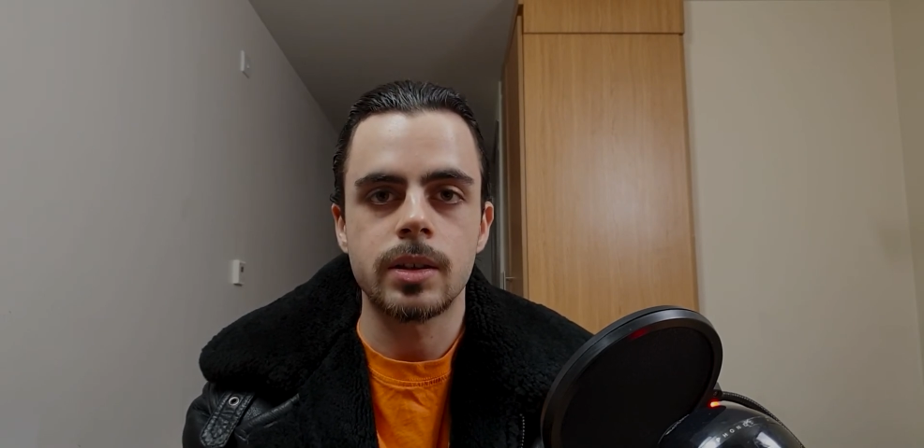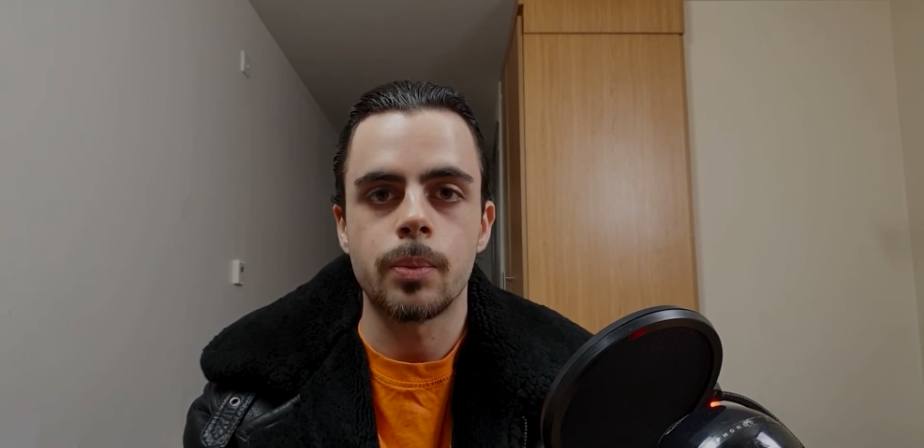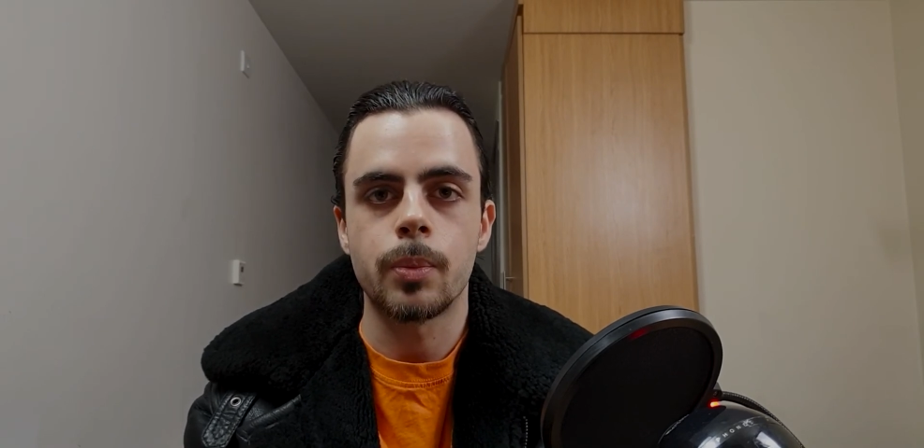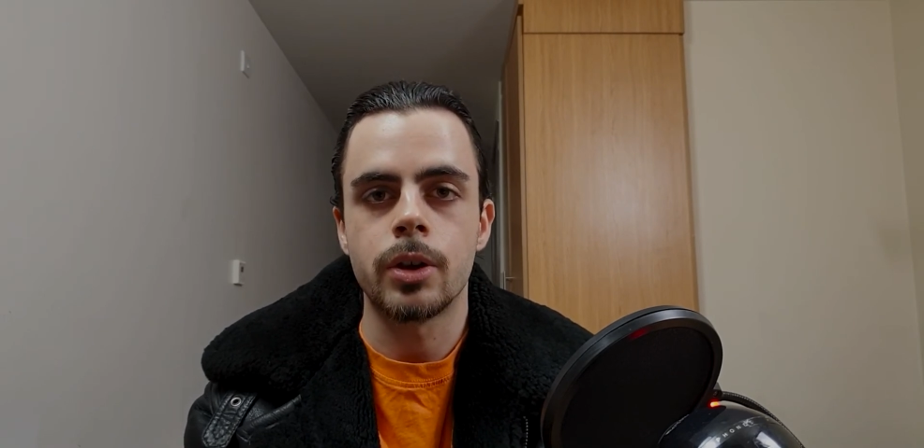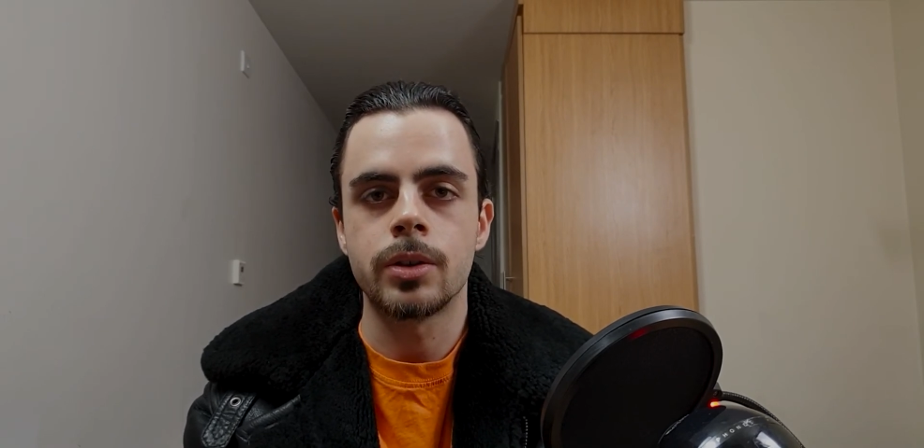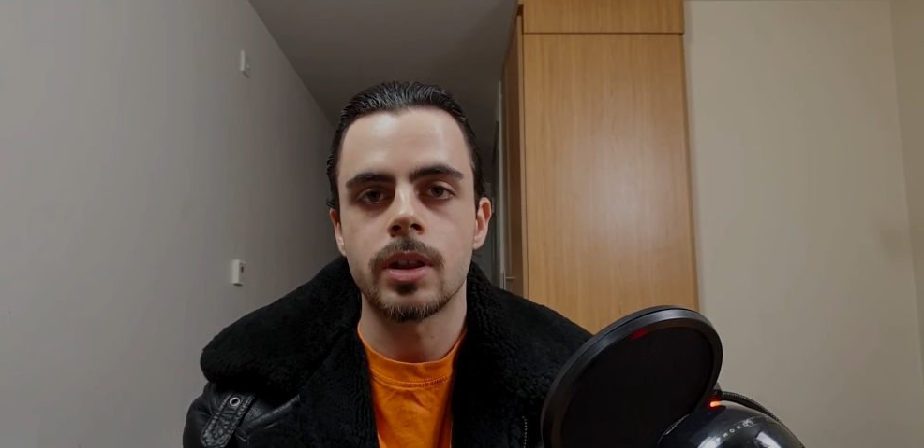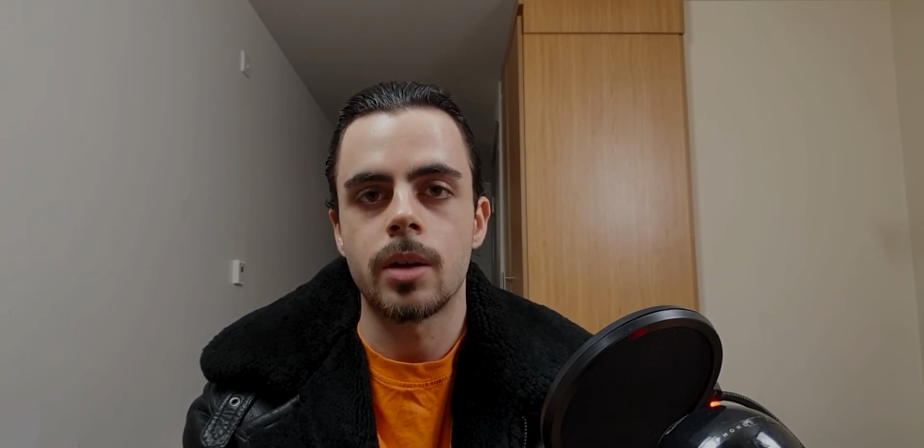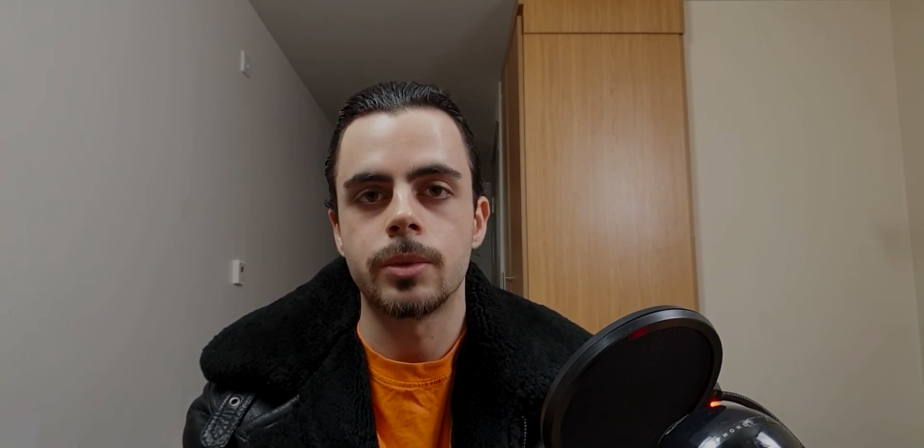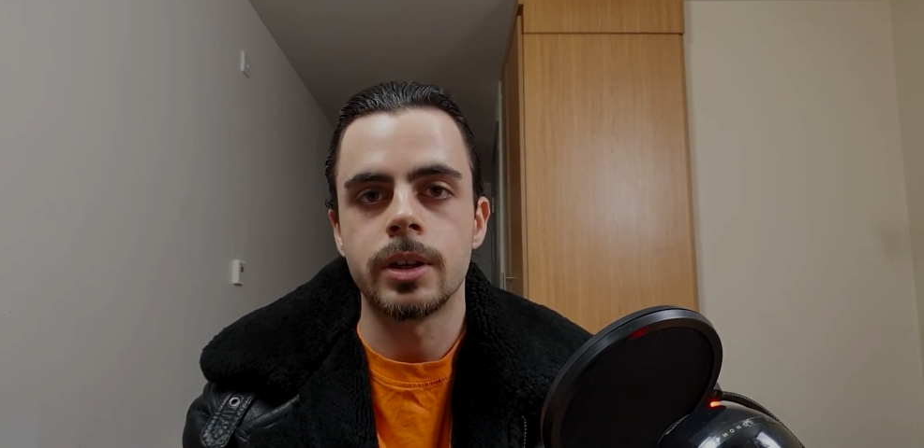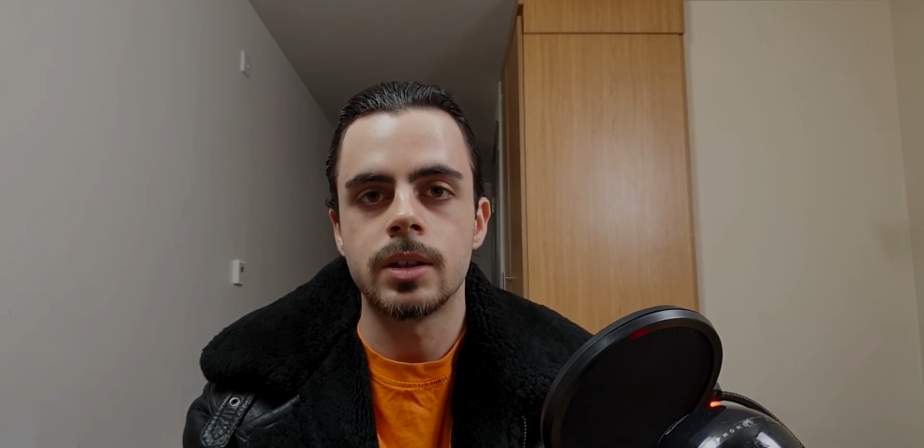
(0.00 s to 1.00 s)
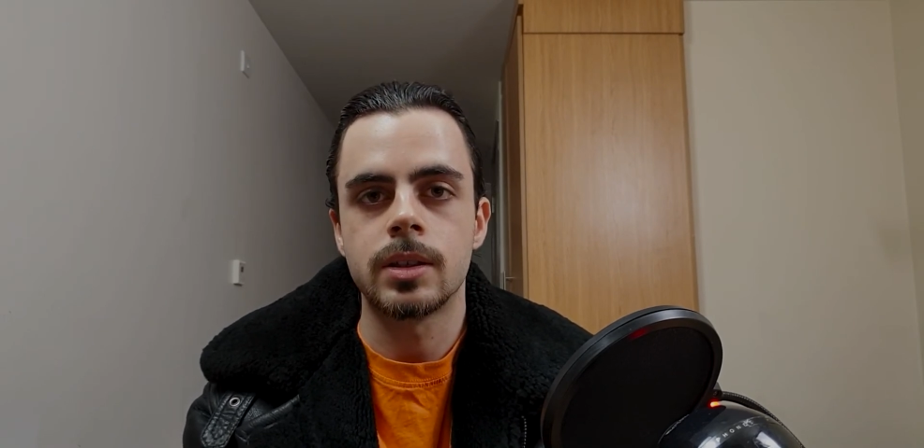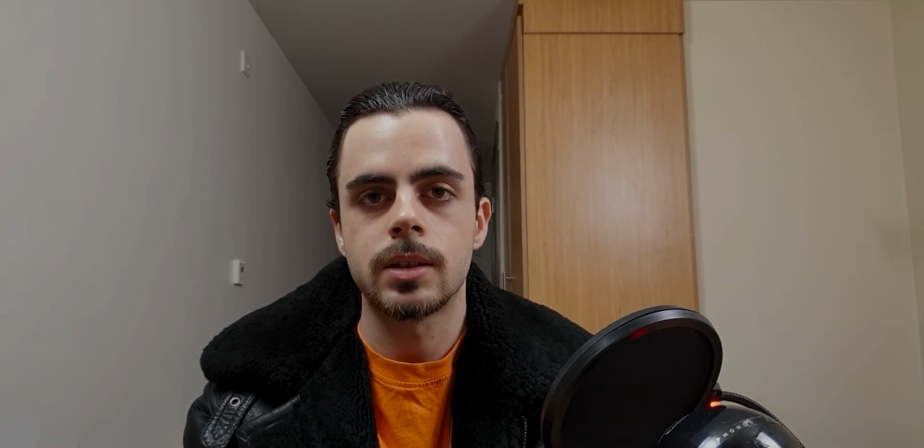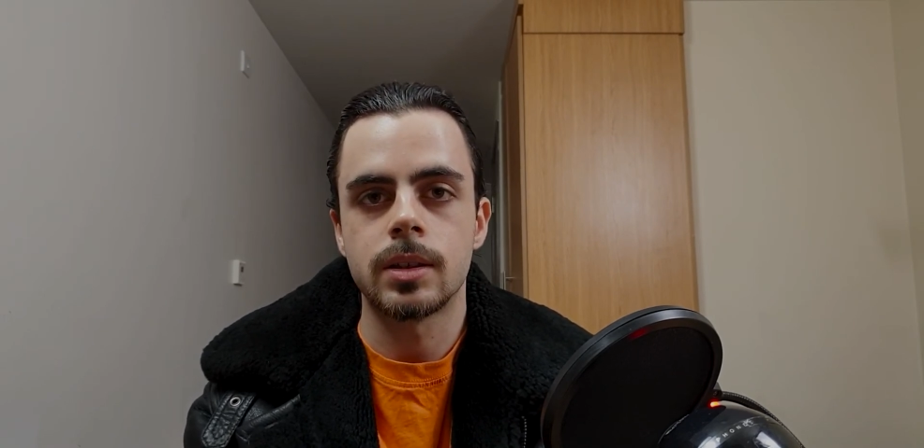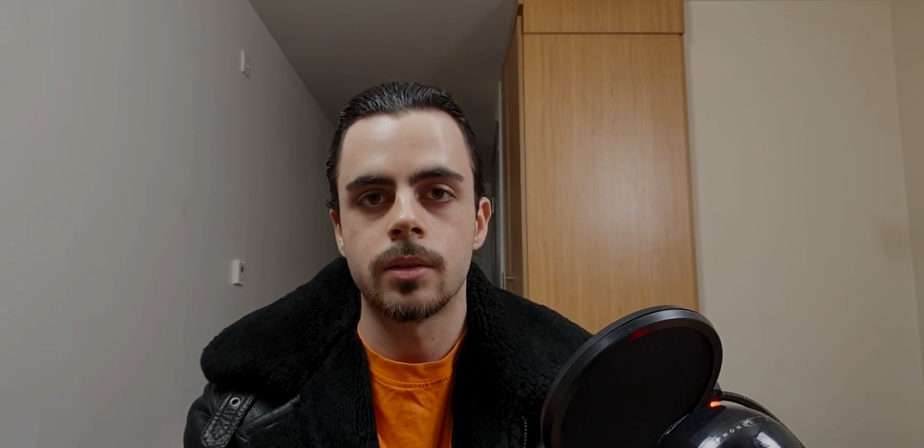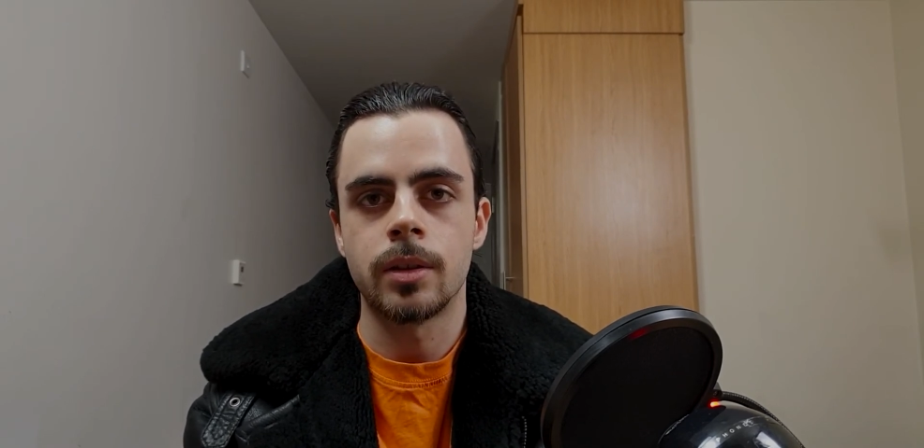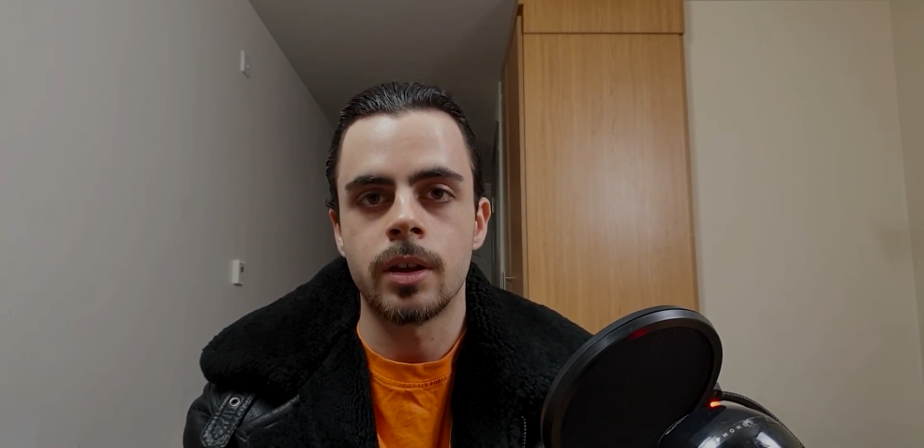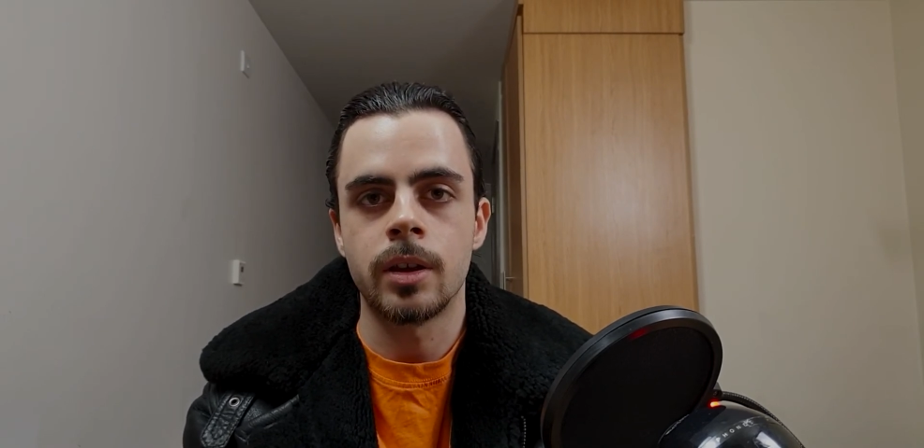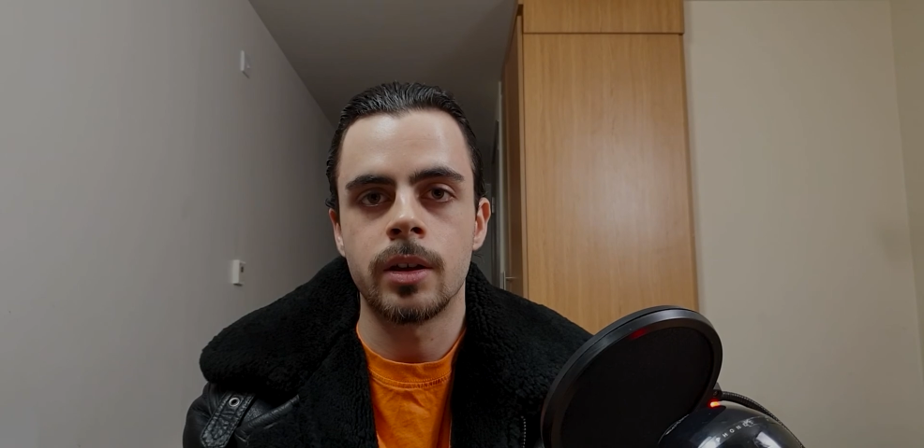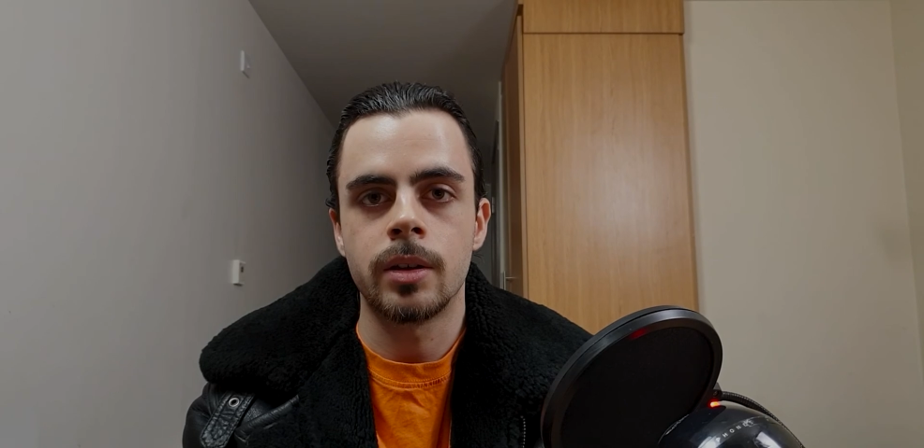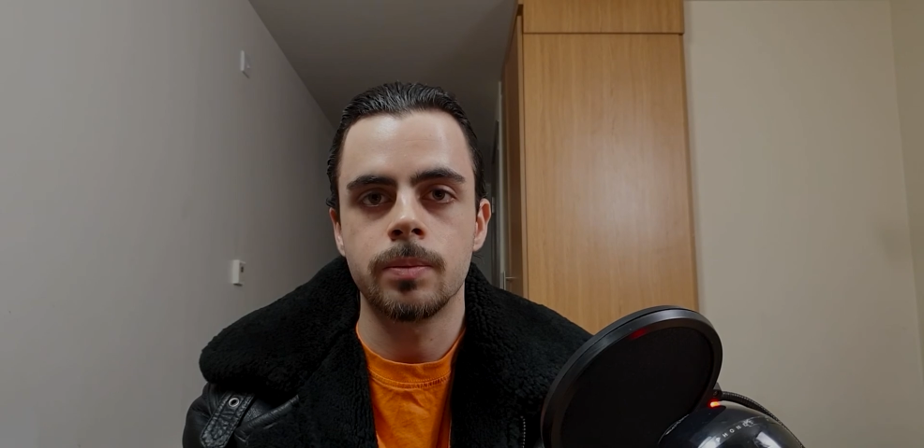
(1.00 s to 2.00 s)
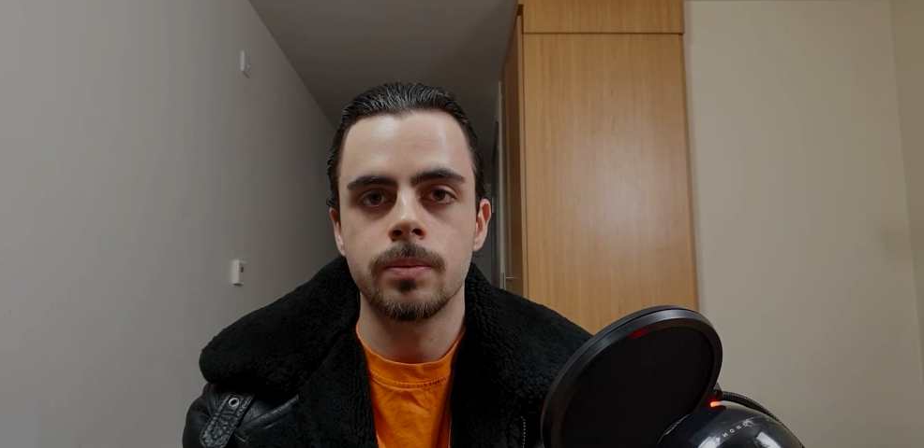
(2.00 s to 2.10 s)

I post updates there